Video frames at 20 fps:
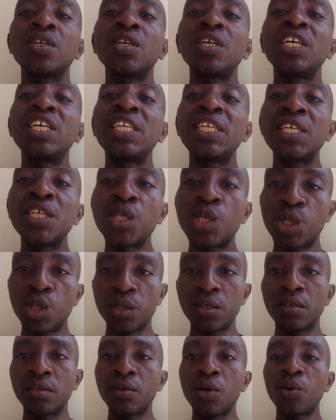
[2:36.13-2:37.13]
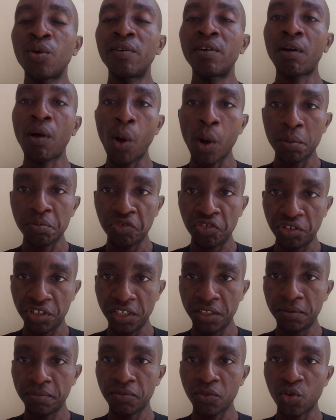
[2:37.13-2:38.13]
nation or a
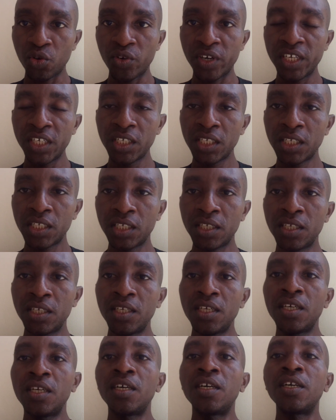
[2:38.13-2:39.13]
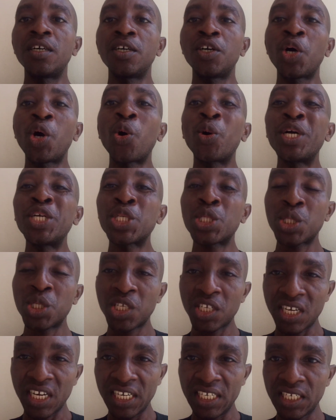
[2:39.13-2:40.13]
country, all right, or a
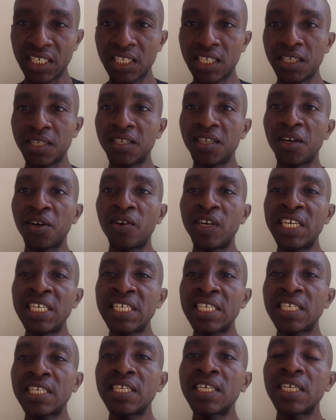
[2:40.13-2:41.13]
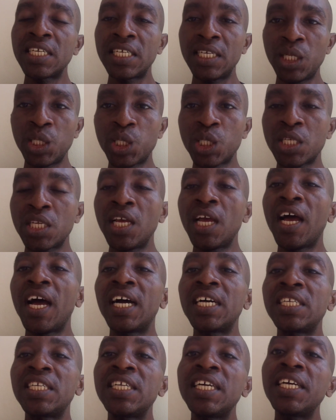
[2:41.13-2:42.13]
society, all right, yes.
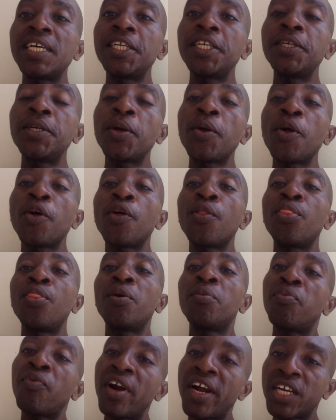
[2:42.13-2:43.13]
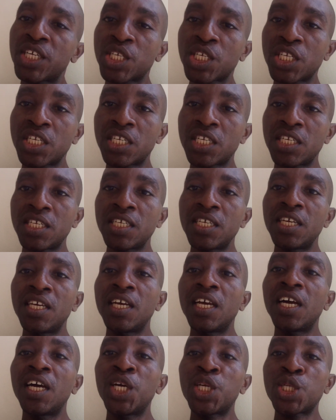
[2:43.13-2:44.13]
And then the breast,
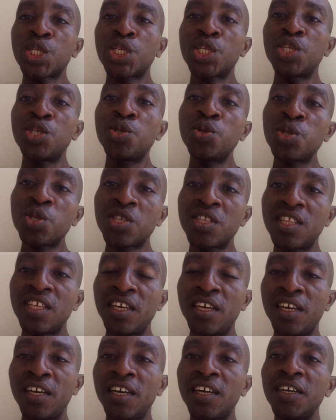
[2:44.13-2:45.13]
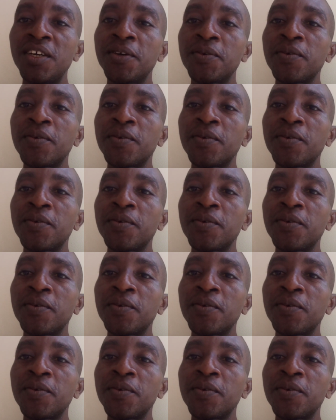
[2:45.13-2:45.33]
as used there,